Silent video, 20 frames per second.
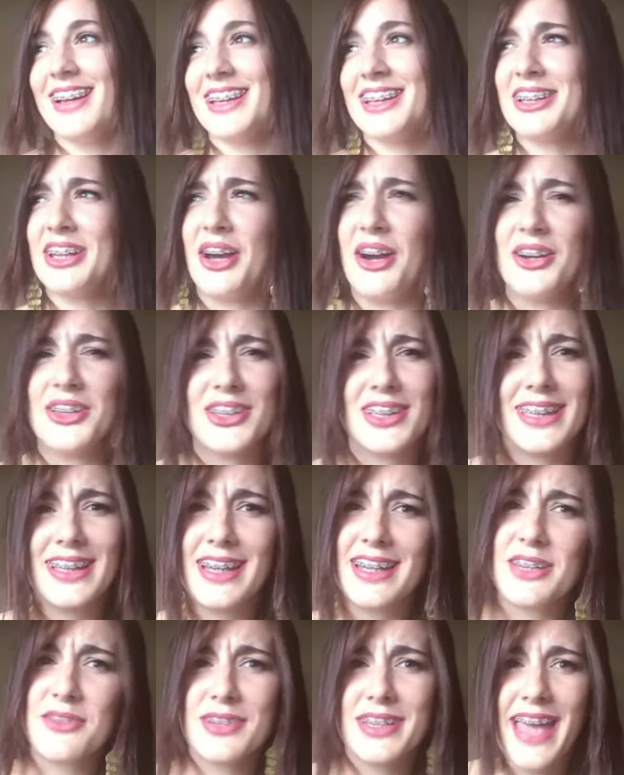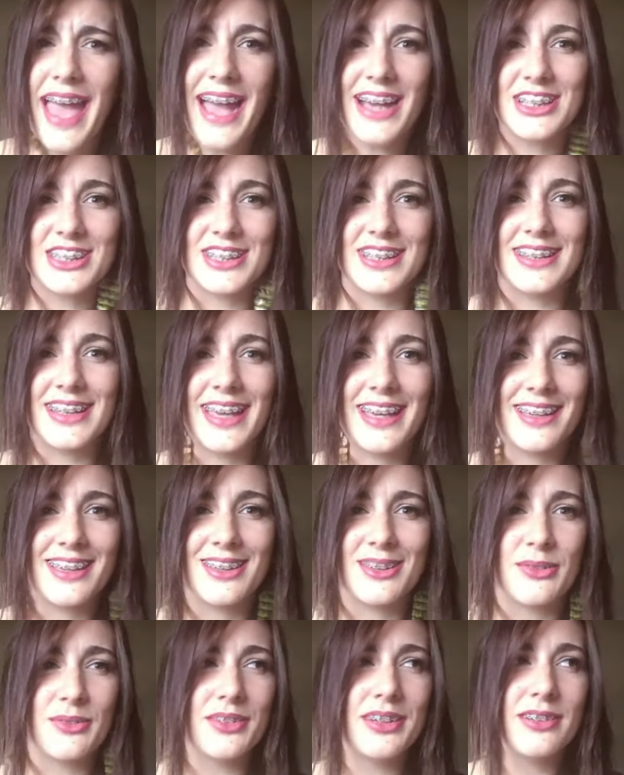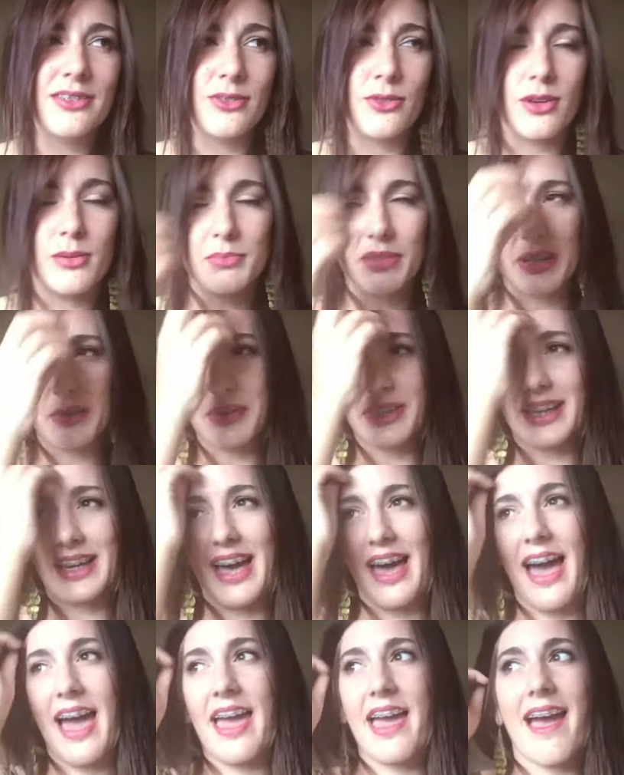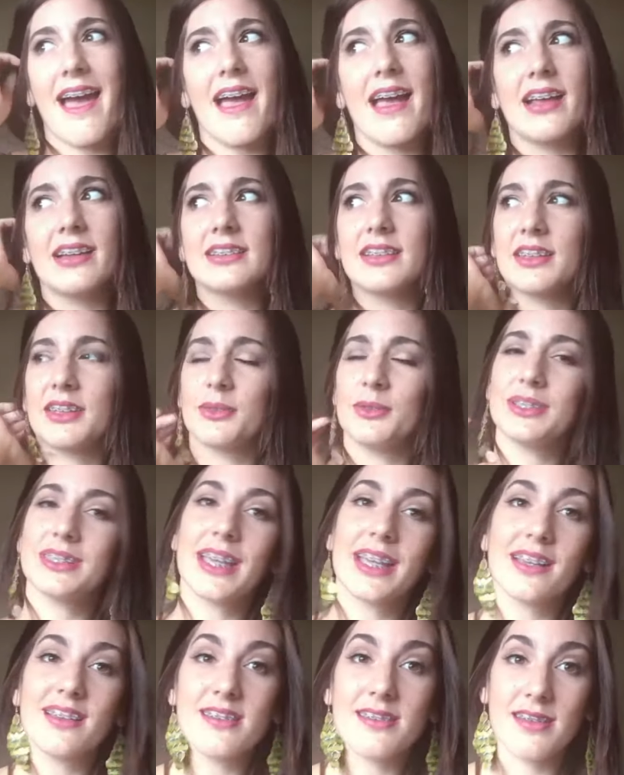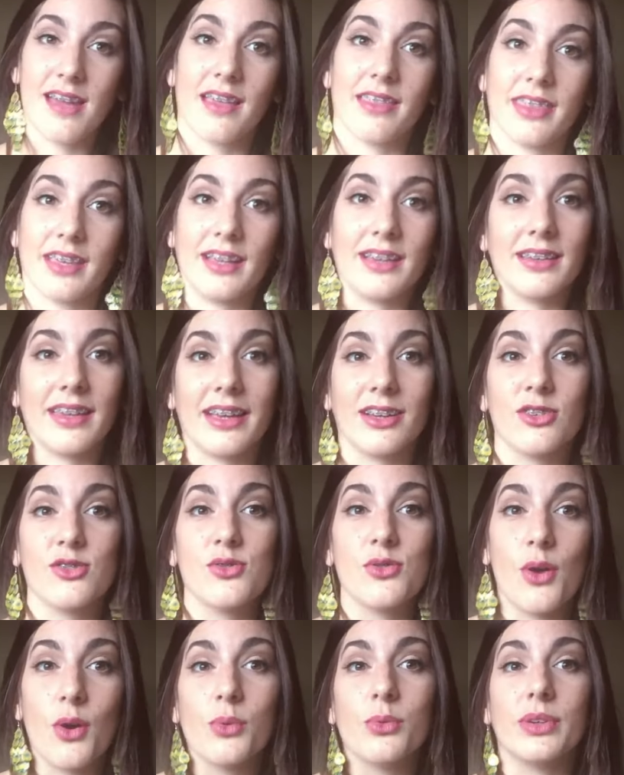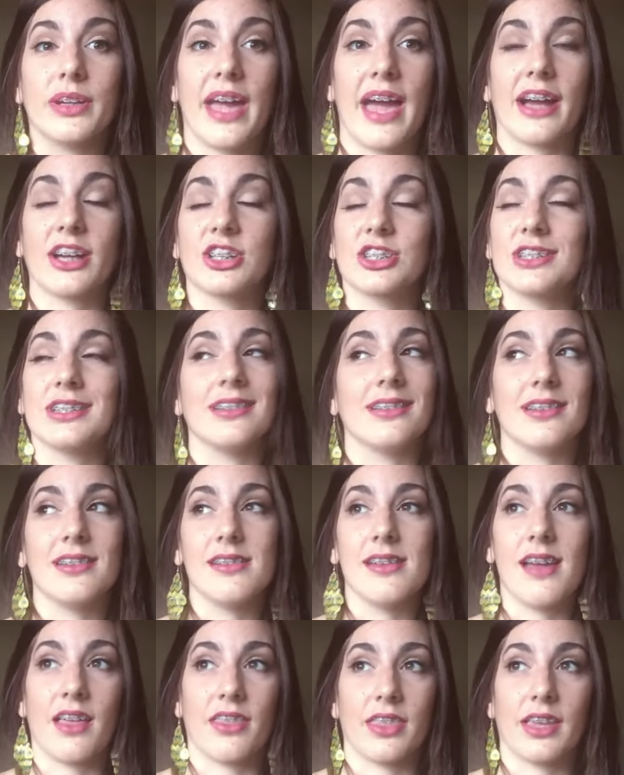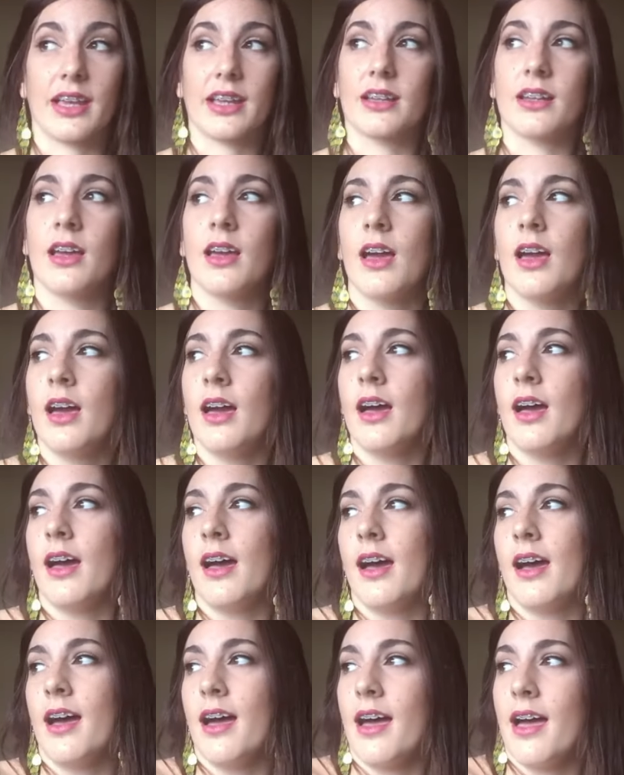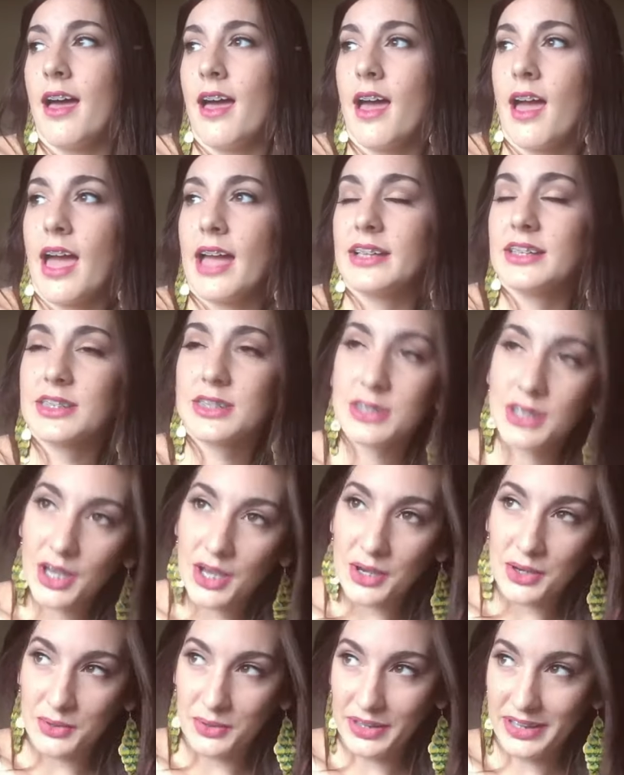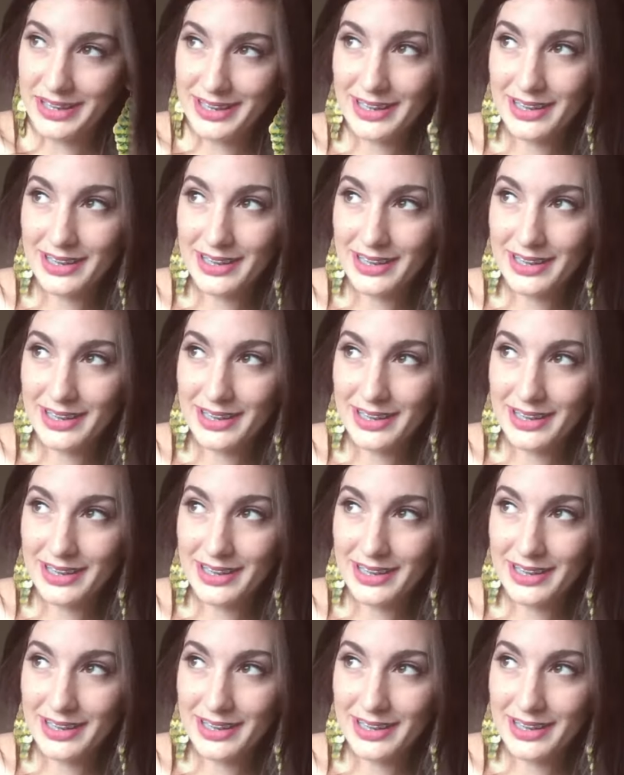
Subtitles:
you know, you get any reaction like you would normally with a guy, and there was, like, nothing. Like, no reaction, nothing. And so,